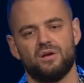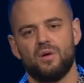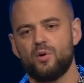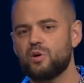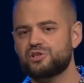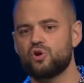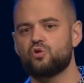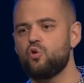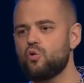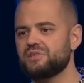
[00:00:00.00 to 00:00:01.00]
But what's so
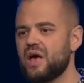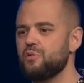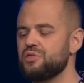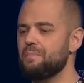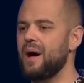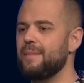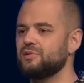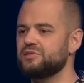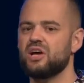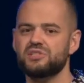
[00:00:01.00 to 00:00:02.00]
cool is that when the Bible
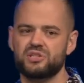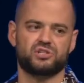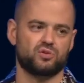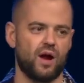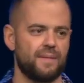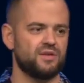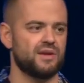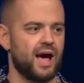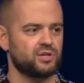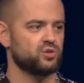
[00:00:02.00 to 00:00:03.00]
does describe the
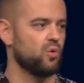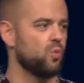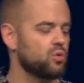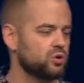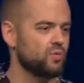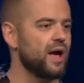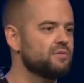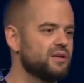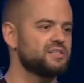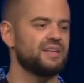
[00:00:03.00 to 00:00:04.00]
natural world
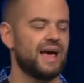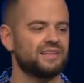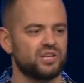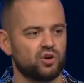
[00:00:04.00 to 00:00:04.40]
around us, it has